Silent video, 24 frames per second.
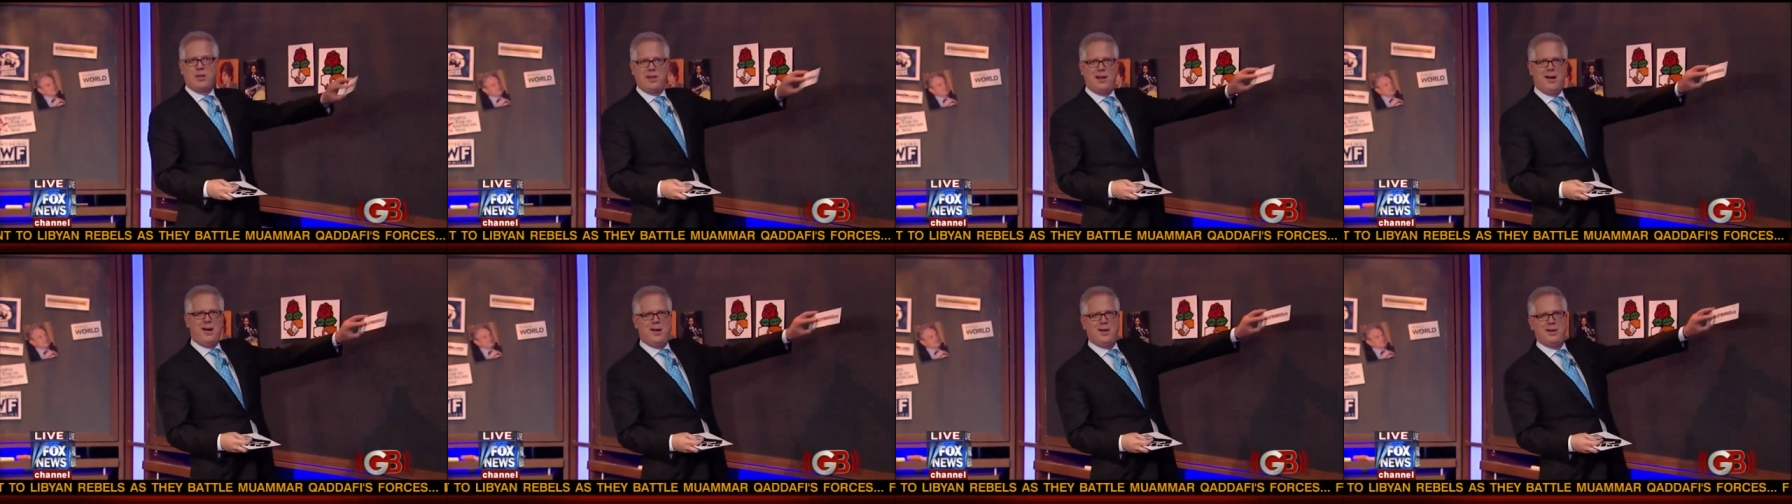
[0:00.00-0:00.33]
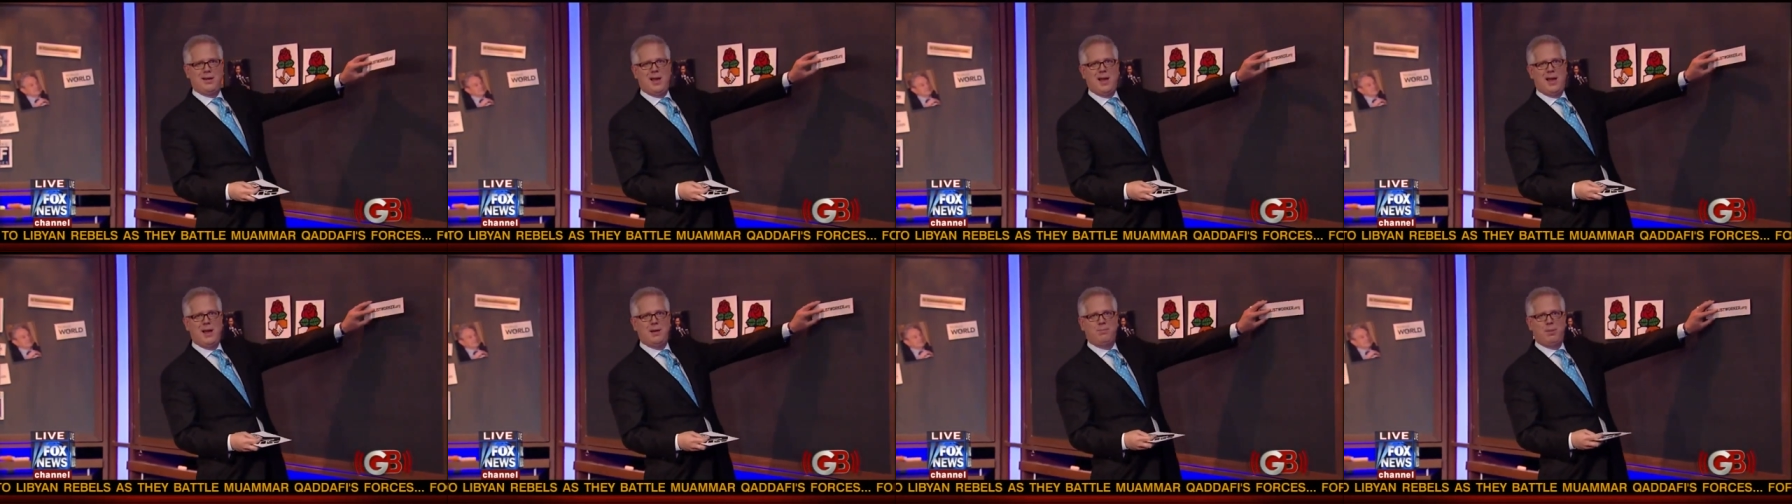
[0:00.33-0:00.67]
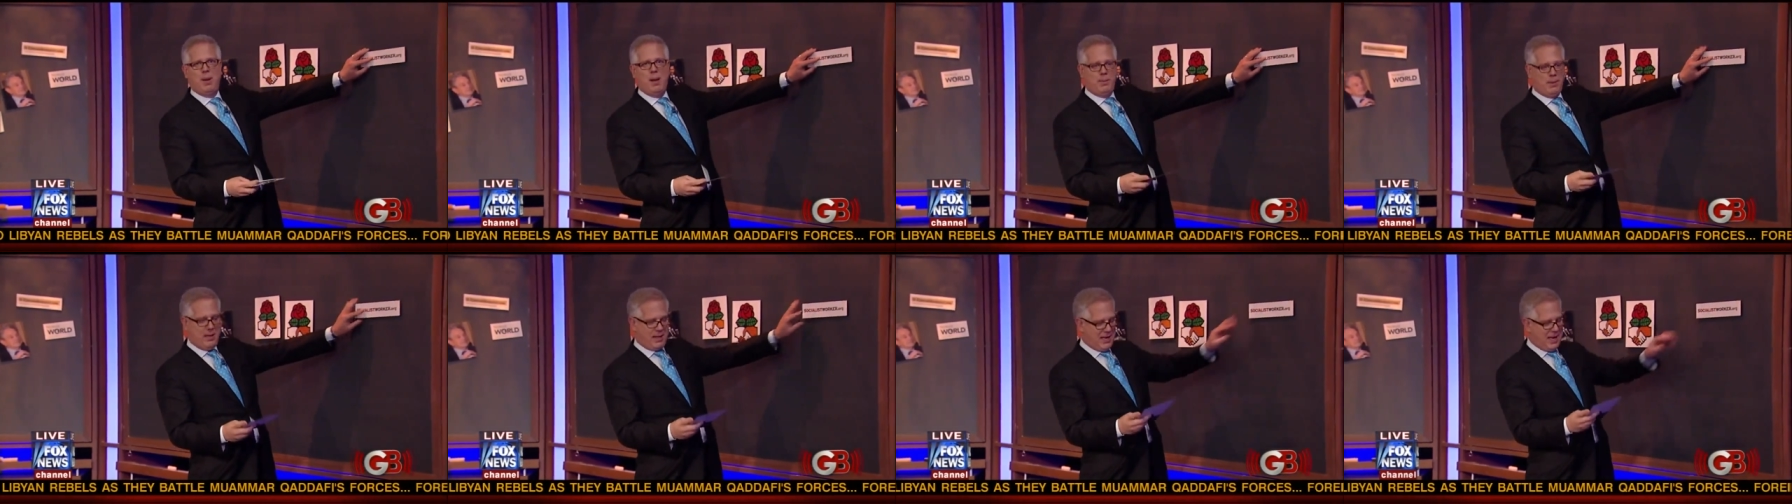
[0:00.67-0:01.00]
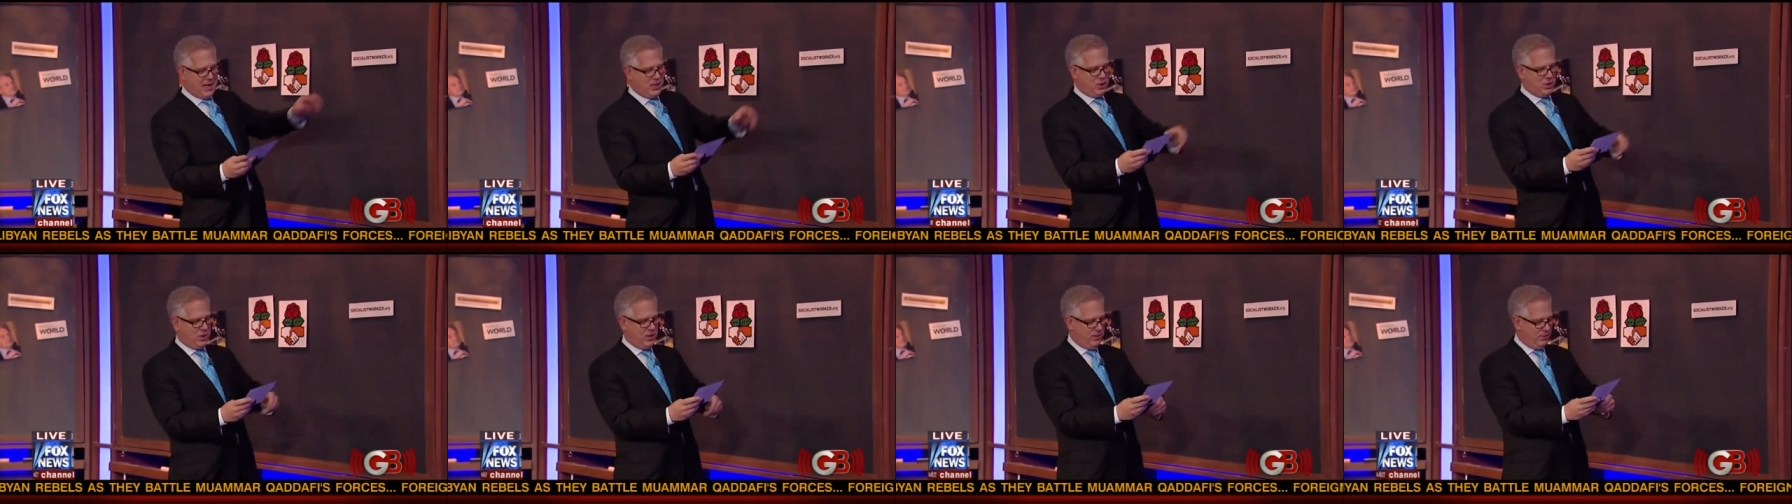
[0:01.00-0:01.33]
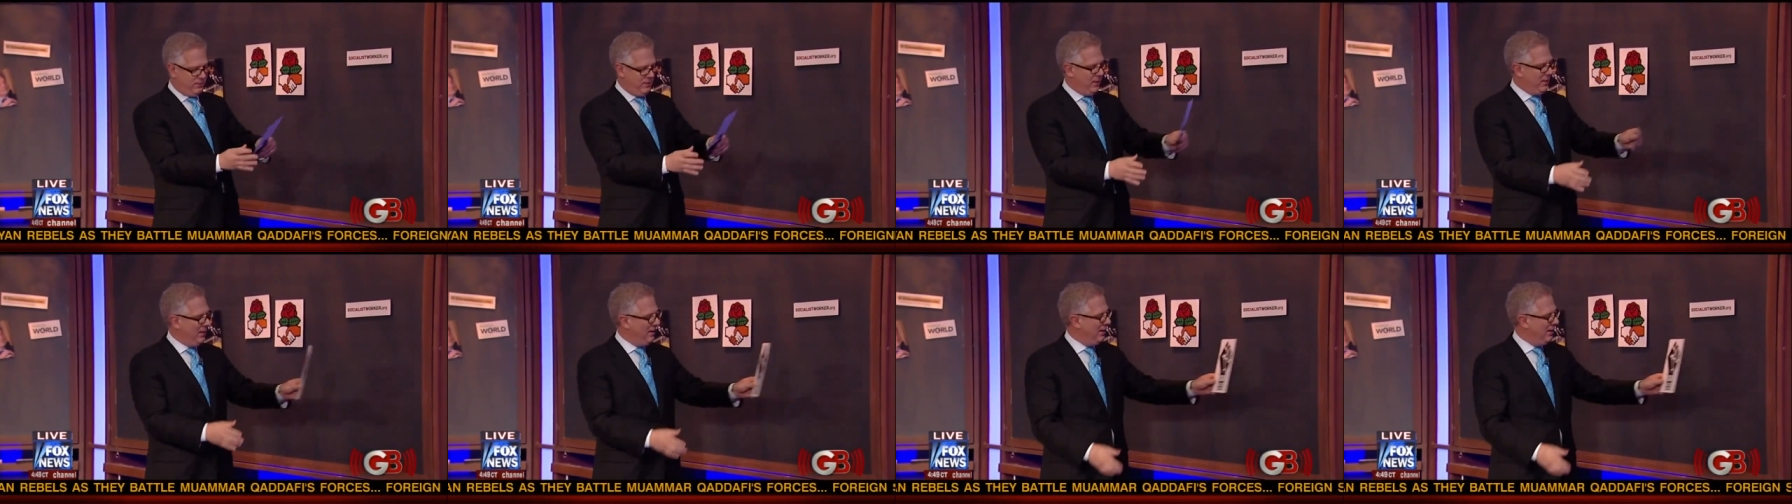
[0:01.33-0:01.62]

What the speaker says: the online publication of